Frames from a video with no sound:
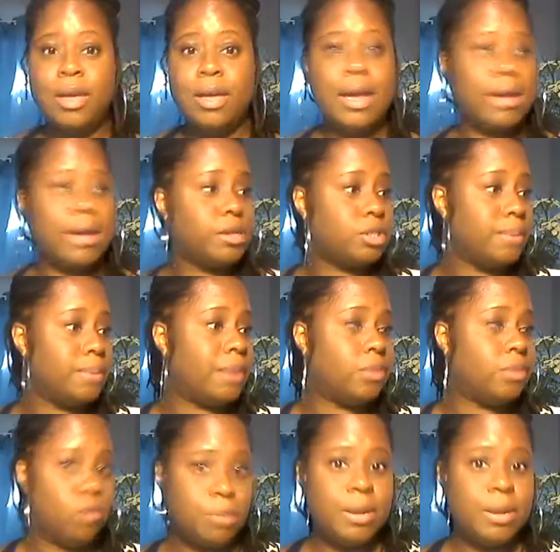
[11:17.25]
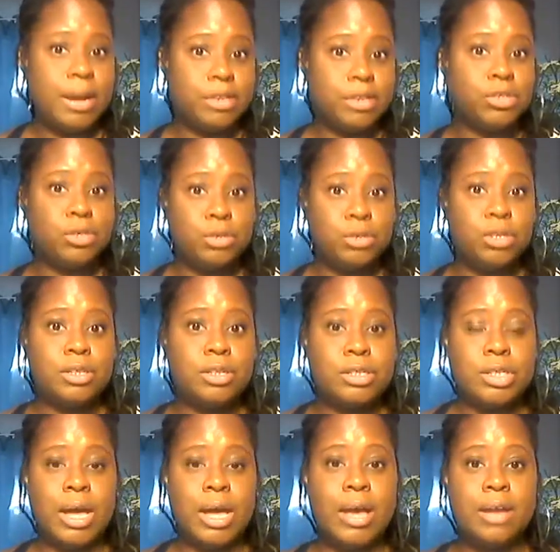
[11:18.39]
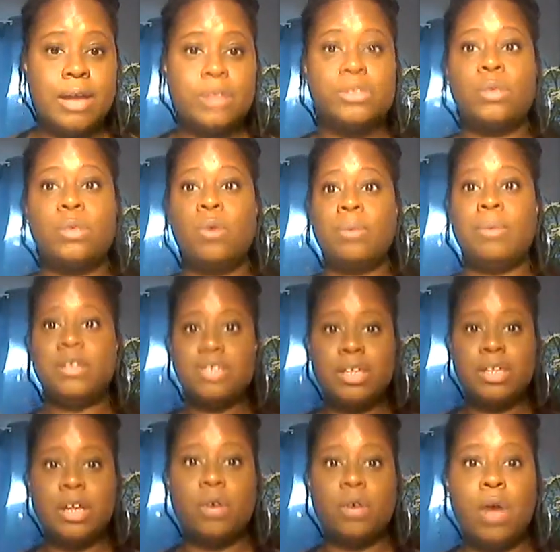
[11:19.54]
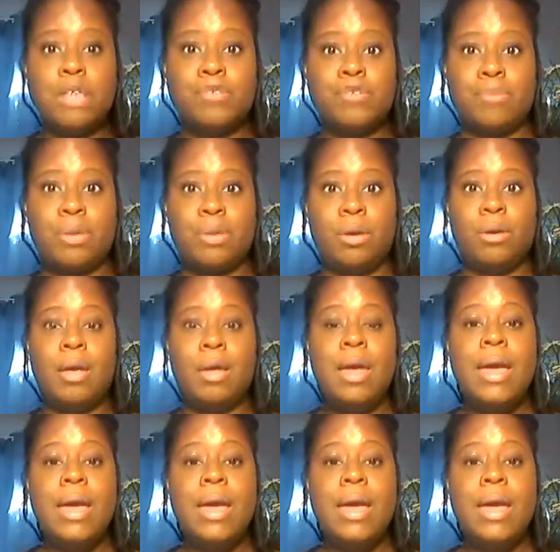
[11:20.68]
And it's about the woman next to you to this side. And it's the woman sitting across from you.